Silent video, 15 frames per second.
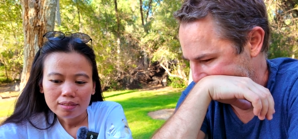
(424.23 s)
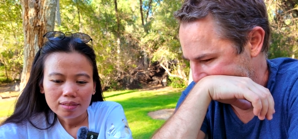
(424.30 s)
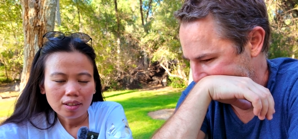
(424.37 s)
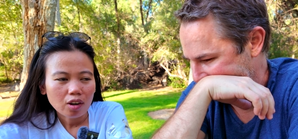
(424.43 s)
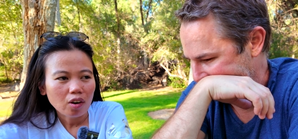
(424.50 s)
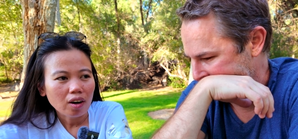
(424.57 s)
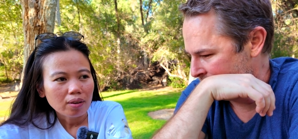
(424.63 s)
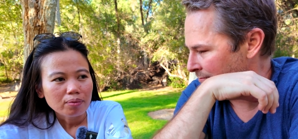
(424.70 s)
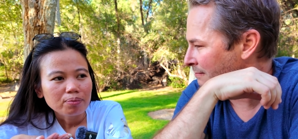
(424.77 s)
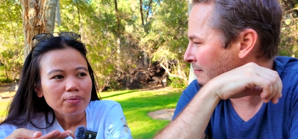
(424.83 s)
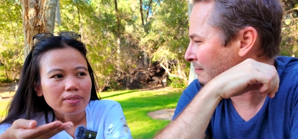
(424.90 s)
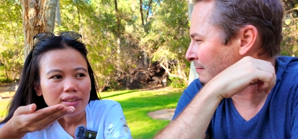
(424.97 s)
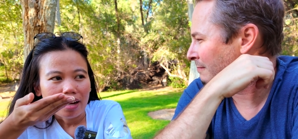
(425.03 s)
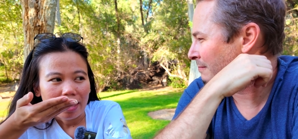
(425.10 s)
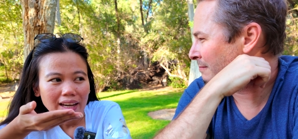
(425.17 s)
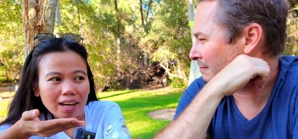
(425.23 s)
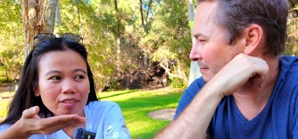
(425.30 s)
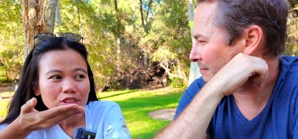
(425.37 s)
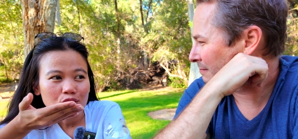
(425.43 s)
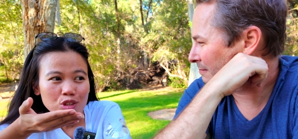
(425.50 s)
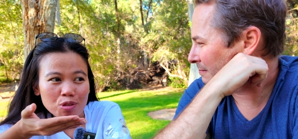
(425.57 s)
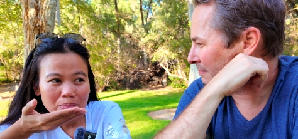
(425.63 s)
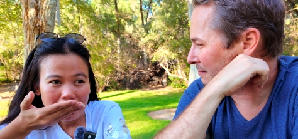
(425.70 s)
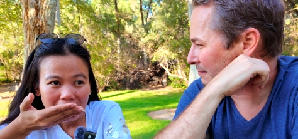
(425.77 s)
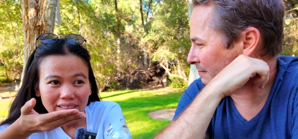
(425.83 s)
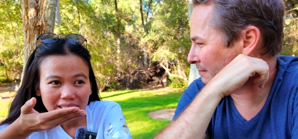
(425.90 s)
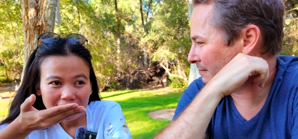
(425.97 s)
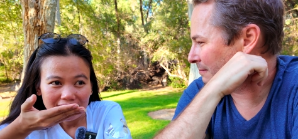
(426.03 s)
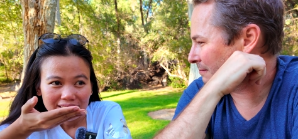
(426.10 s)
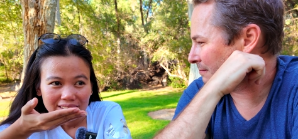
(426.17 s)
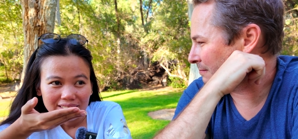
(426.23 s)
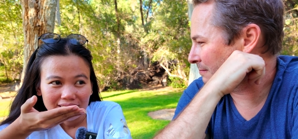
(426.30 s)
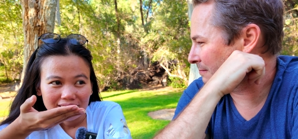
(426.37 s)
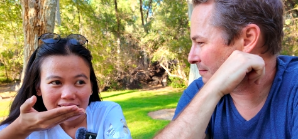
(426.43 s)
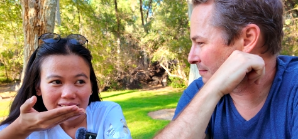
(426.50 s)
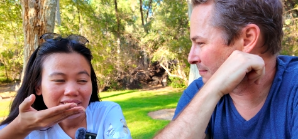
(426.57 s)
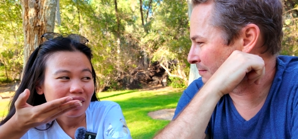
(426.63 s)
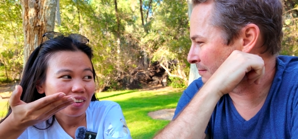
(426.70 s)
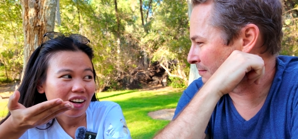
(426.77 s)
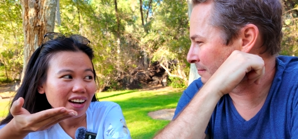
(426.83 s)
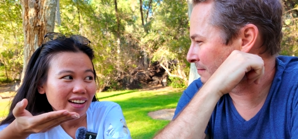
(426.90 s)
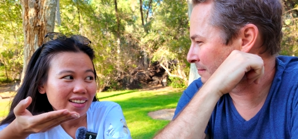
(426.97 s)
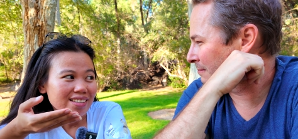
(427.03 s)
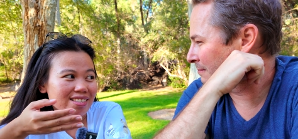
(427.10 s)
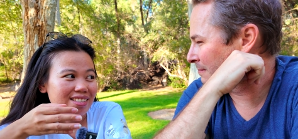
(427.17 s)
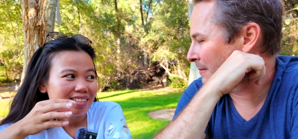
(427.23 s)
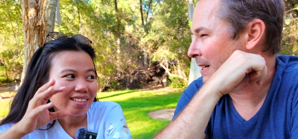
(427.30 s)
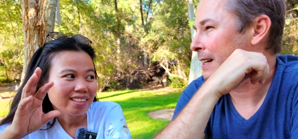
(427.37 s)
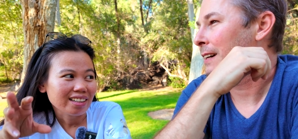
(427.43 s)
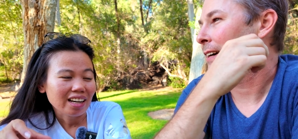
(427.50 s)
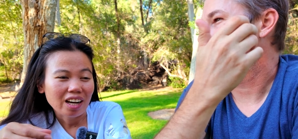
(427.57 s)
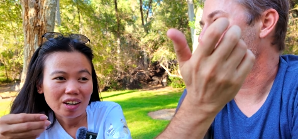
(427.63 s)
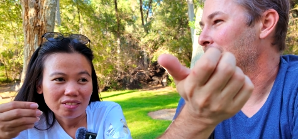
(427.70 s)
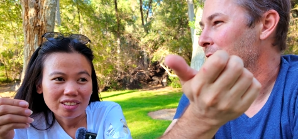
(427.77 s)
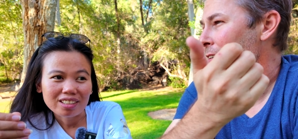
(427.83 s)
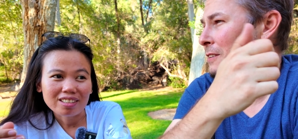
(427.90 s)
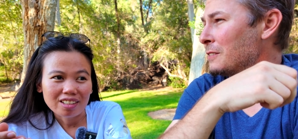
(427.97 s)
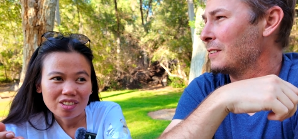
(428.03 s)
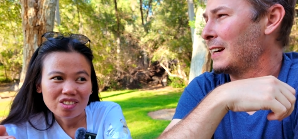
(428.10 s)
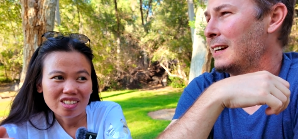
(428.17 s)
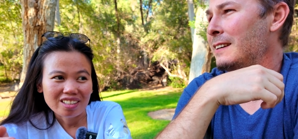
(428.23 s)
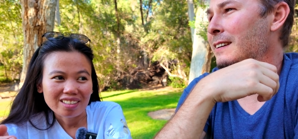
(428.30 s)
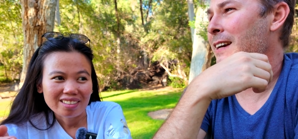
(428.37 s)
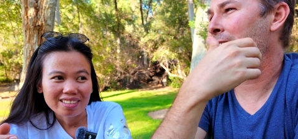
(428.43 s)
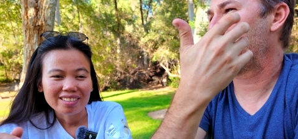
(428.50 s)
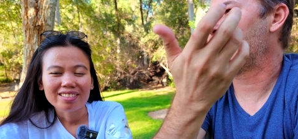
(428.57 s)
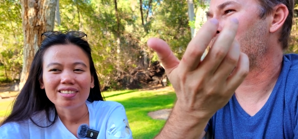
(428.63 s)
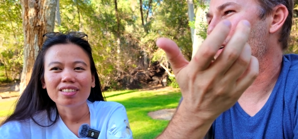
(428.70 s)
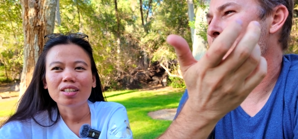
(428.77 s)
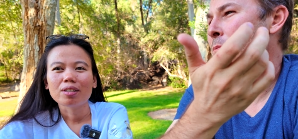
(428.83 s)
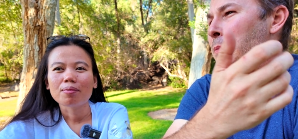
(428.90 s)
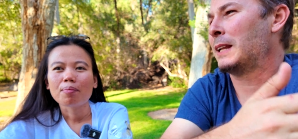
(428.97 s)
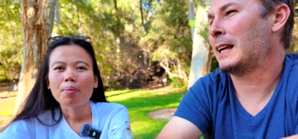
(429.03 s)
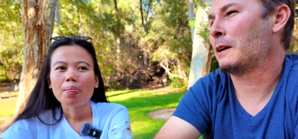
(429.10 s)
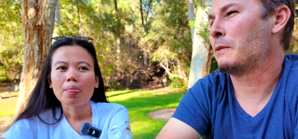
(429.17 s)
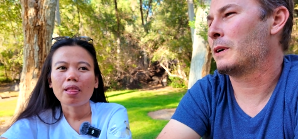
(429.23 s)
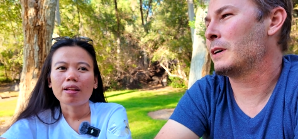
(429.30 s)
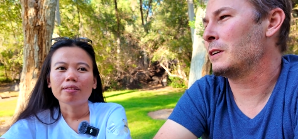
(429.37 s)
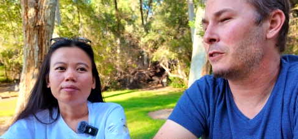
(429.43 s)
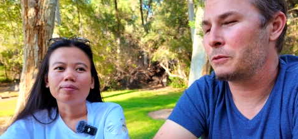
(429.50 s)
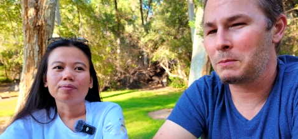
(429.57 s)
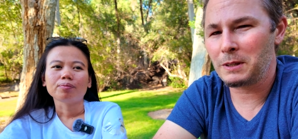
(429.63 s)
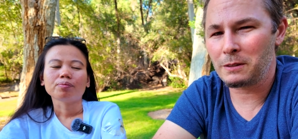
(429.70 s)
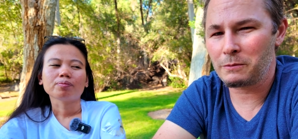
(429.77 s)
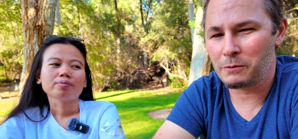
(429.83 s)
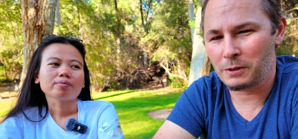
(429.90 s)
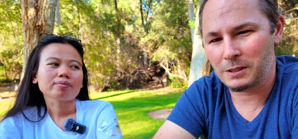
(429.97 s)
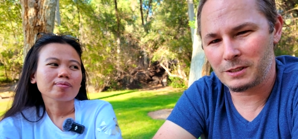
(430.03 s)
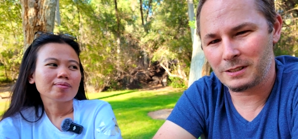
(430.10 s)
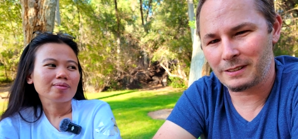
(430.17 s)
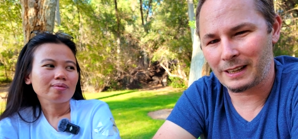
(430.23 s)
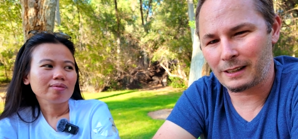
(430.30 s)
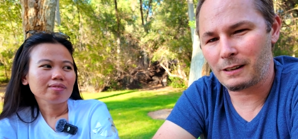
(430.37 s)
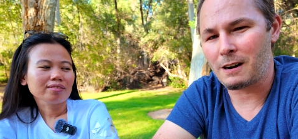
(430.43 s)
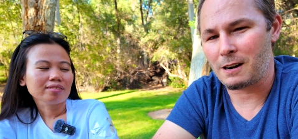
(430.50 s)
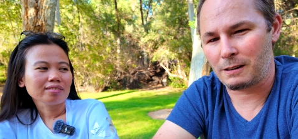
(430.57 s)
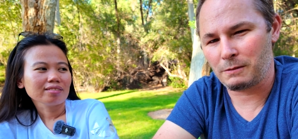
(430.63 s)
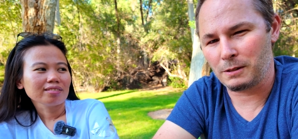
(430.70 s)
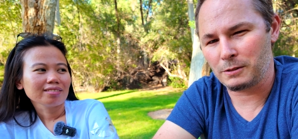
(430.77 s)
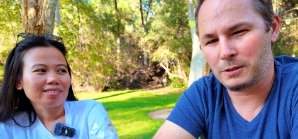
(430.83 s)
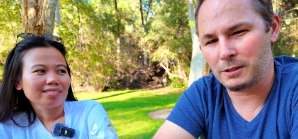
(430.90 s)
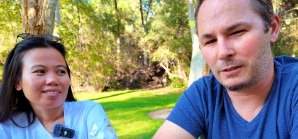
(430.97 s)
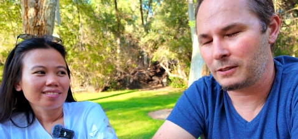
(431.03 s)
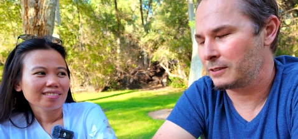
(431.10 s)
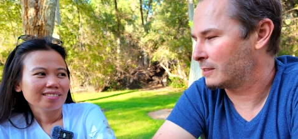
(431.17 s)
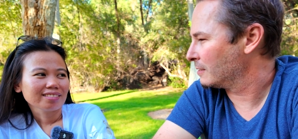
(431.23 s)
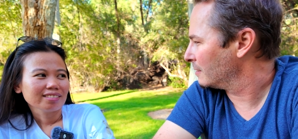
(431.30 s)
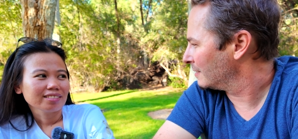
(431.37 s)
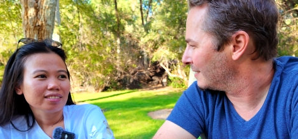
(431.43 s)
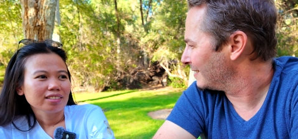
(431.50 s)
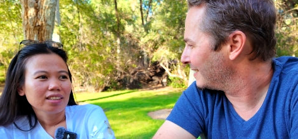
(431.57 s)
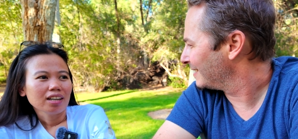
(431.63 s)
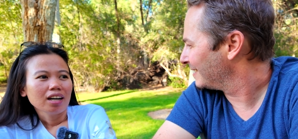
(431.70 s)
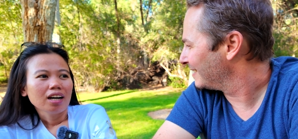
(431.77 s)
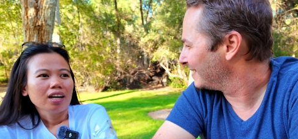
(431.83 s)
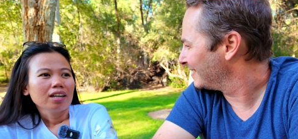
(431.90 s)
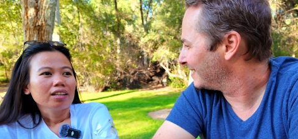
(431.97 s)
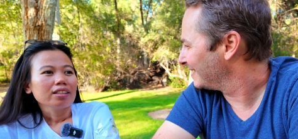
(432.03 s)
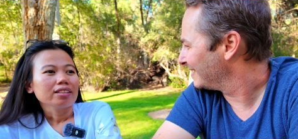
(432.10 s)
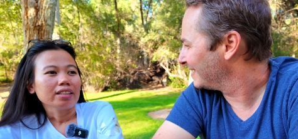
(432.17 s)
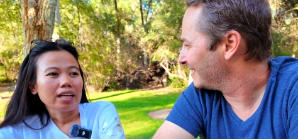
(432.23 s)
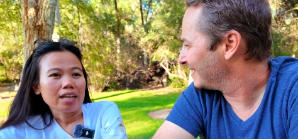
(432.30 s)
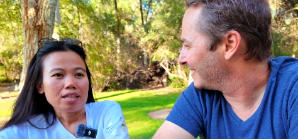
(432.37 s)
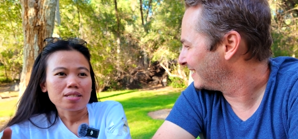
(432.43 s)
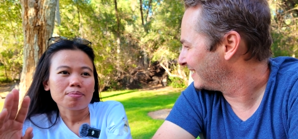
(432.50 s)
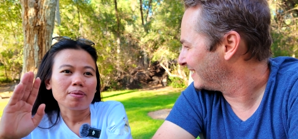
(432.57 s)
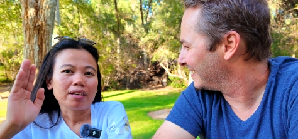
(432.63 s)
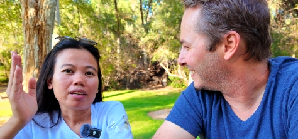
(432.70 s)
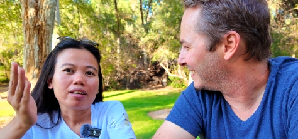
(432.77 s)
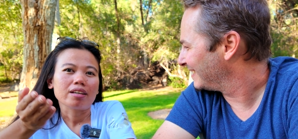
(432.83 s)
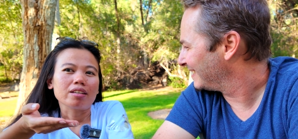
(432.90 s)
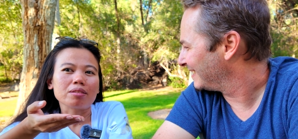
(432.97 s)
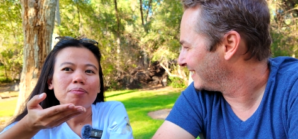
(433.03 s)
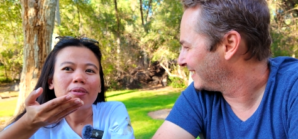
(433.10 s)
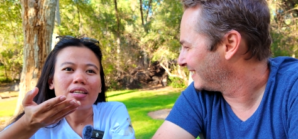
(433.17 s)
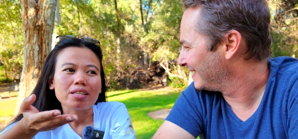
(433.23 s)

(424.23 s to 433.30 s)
Speaker 1: Oh, I have to smell it, the mm-hmm. rice, and
Speaker 2: I have I noticed to touch that. It. And I would be like, what are you smelling for? And she's like, cockroaches.
Speaker 1: Yes, because by